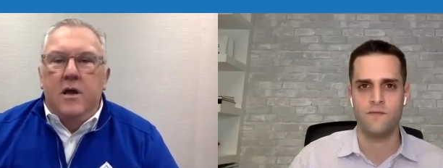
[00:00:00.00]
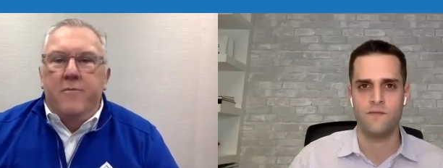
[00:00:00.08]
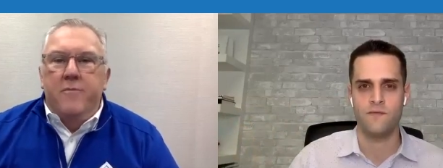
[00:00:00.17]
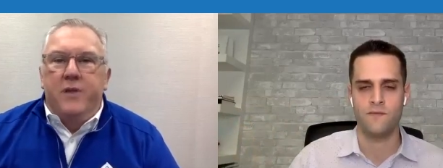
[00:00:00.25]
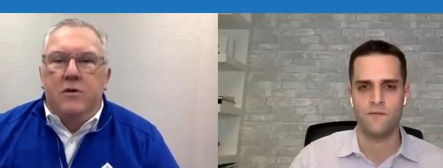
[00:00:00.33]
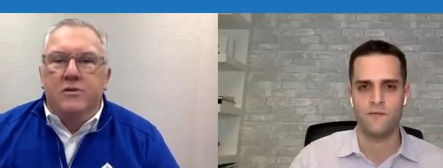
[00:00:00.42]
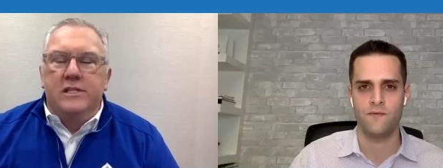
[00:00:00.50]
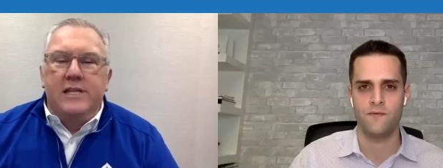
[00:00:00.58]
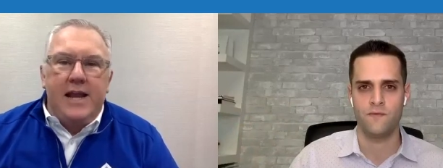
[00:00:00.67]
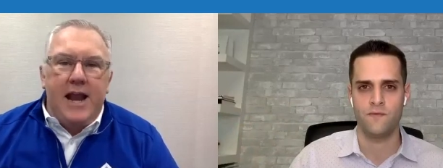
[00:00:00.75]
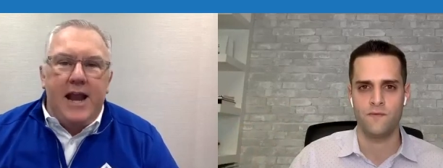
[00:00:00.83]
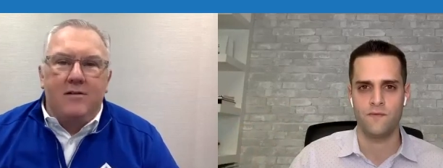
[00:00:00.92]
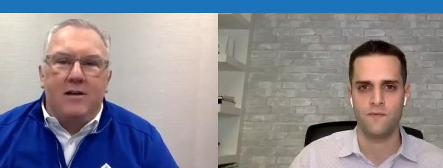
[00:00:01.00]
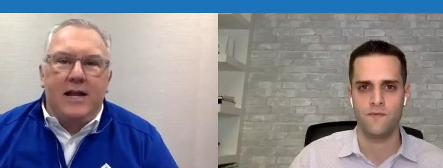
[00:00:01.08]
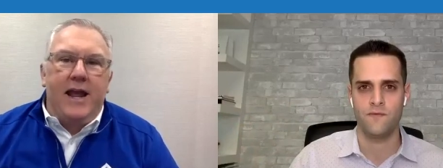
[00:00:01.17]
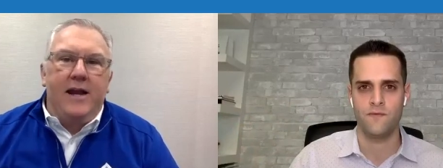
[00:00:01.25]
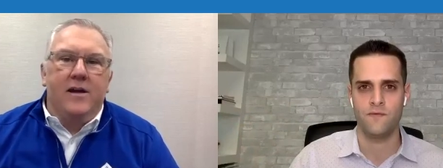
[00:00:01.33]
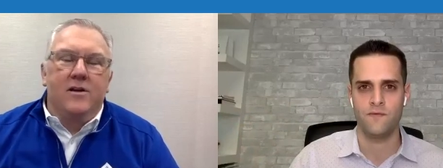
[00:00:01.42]
Speaker 1: those lead
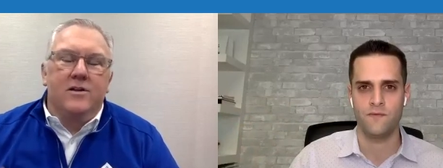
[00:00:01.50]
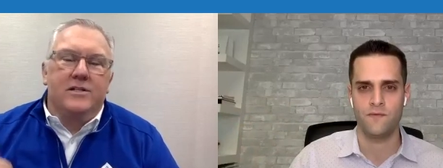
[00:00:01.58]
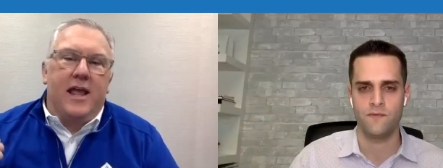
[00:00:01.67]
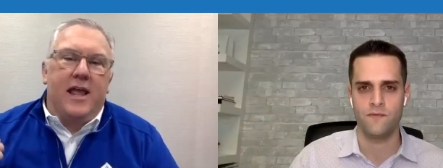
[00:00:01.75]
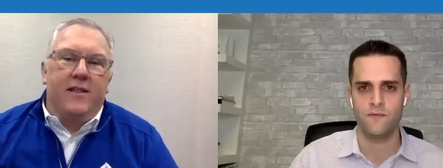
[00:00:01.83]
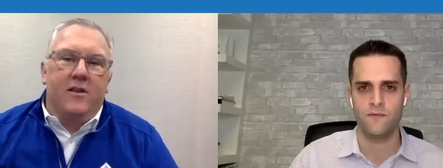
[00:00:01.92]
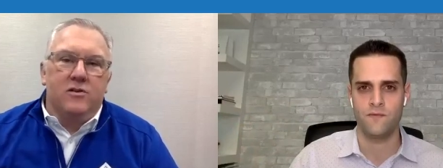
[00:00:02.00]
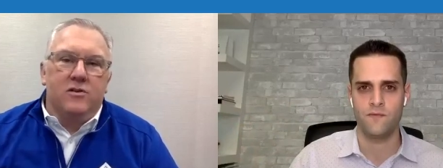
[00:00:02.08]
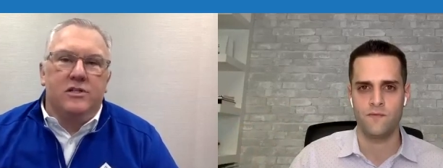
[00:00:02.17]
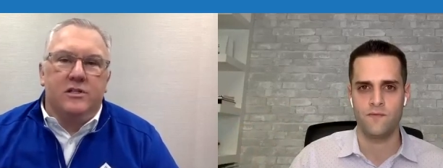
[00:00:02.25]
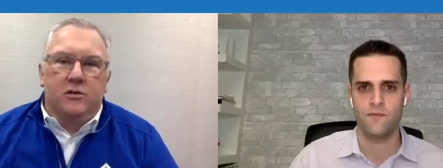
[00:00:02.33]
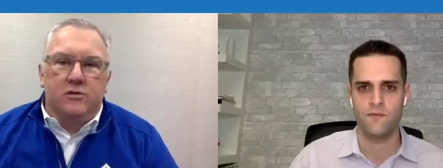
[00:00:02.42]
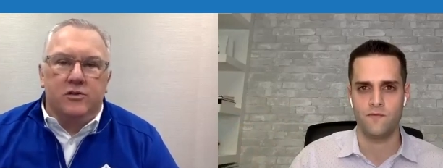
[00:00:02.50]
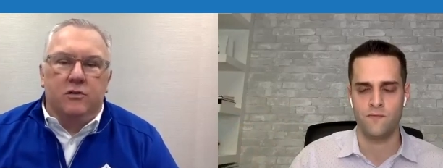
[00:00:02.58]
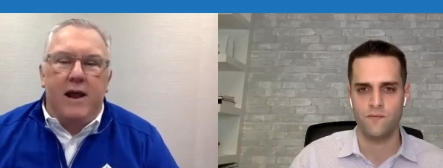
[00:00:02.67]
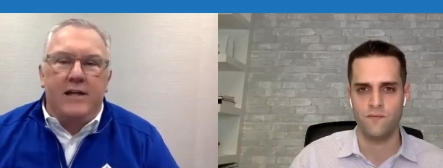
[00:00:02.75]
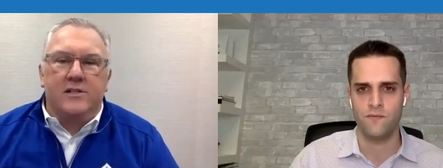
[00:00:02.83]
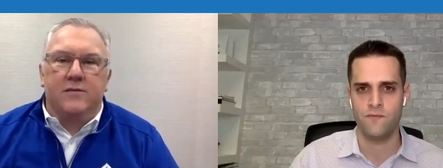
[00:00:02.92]
aggregators and those, those
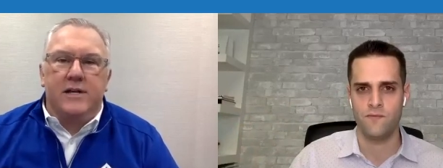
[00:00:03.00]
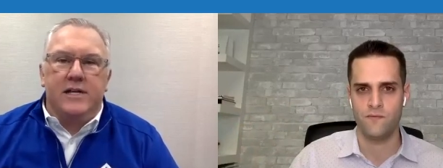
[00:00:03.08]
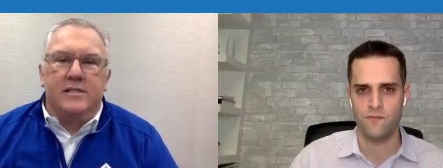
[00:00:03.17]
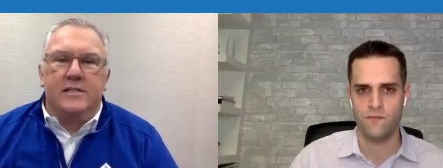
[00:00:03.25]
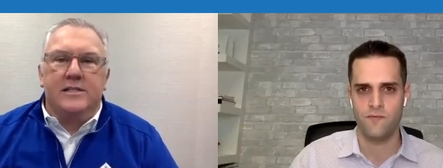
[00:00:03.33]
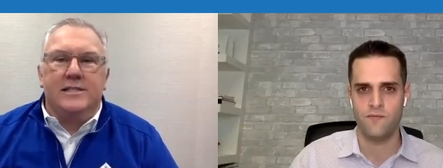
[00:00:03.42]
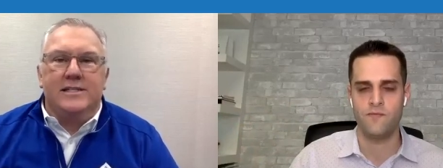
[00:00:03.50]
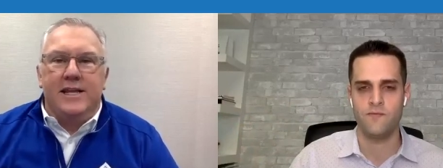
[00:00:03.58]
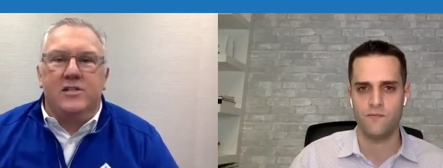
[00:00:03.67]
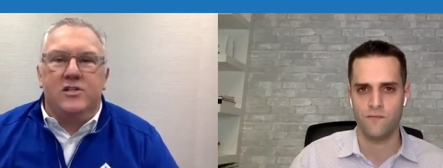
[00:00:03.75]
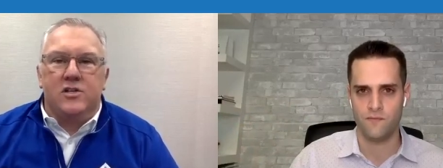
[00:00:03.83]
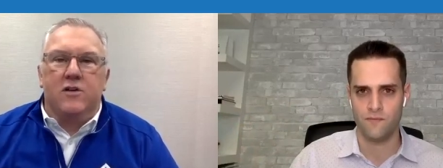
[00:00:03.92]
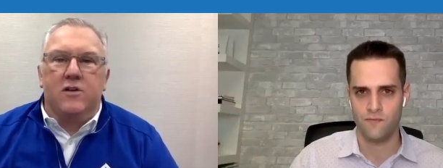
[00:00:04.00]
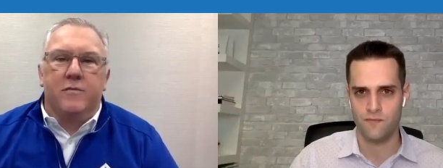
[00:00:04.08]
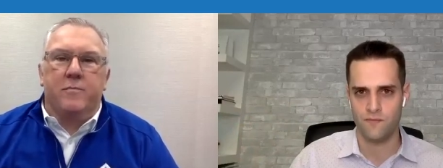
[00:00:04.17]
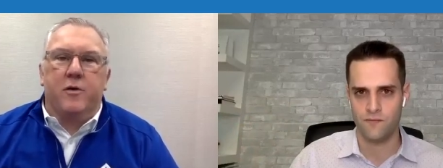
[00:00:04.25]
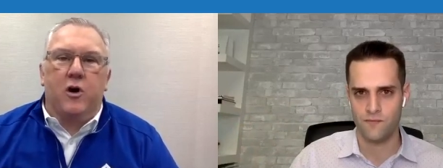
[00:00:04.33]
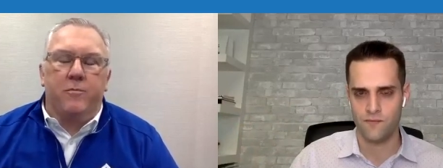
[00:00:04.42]
directories did serve a
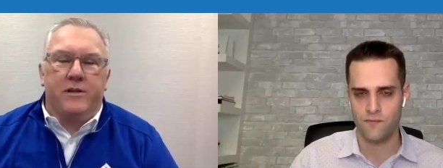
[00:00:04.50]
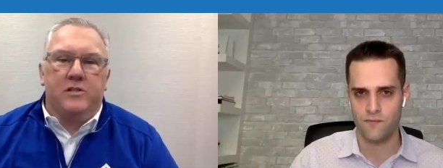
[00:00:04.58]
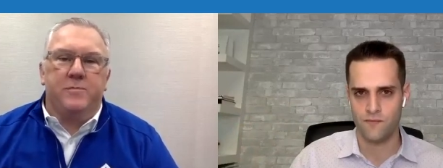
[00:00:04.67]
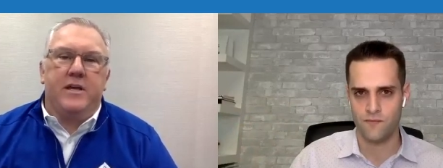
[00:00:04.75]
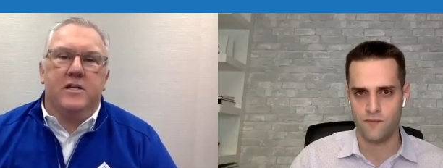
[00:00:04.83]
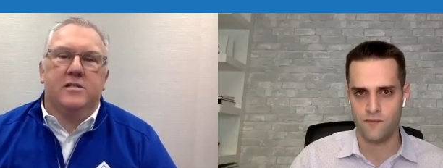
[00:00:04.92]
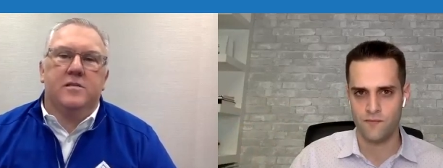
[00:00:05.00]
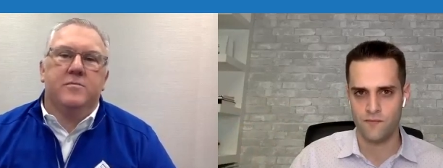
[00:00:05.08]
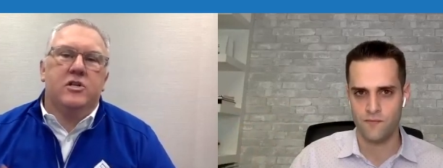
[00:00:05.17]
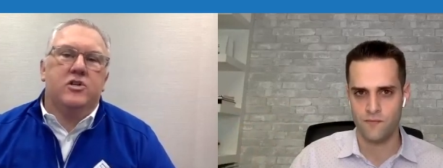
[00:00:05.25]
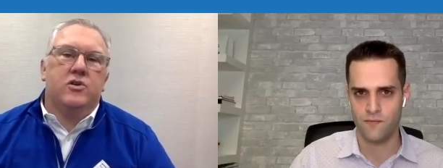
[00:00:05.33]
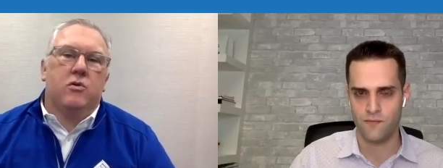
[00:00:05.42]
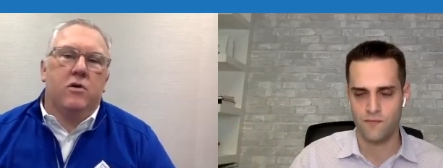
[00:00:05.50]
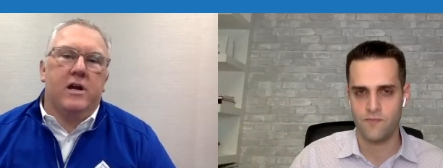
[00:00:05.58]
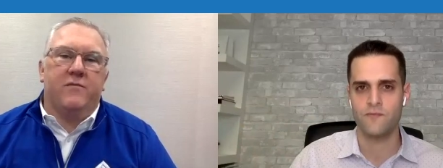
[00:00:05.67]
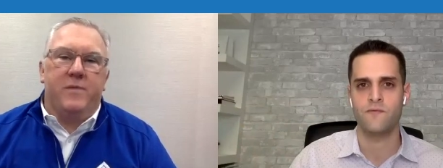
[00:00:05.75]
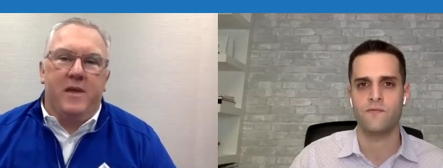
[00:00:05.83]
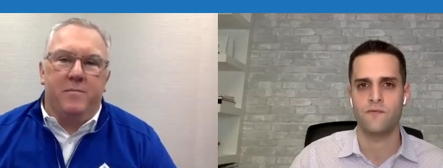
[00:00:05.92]
purpose, because the majority
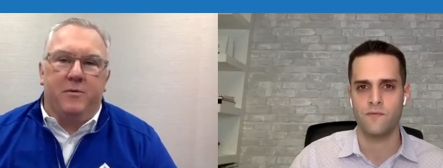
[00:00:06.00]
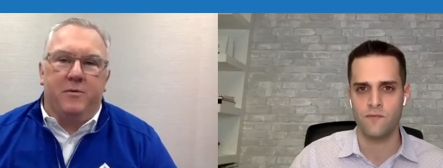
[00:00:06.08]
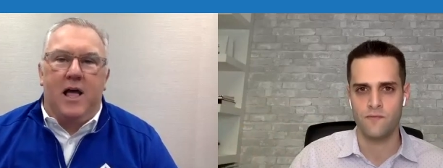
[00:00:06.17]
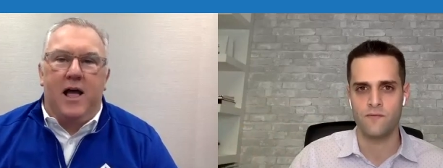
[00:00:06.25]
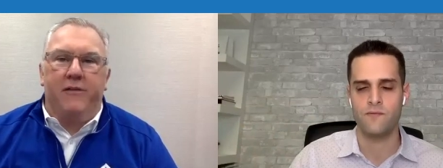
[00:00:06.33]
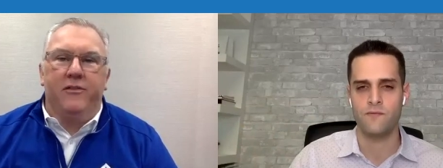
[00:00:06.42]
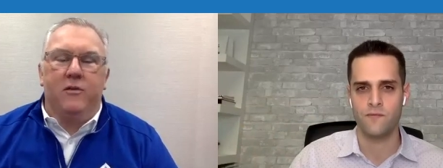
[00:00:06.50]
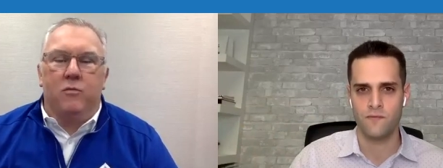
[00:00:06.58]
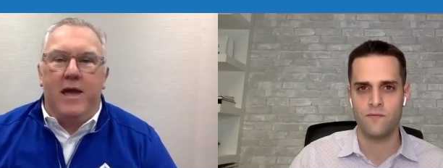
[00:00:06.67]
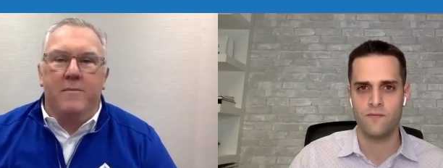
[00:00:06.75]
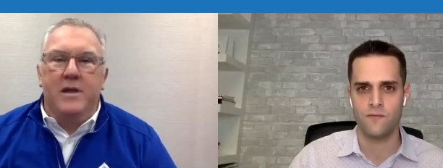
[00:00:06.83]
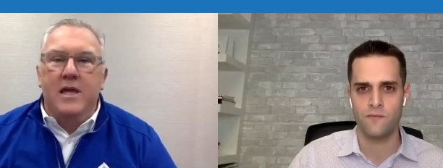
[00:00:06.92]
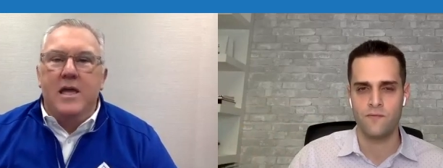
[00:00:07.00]
of people on the web,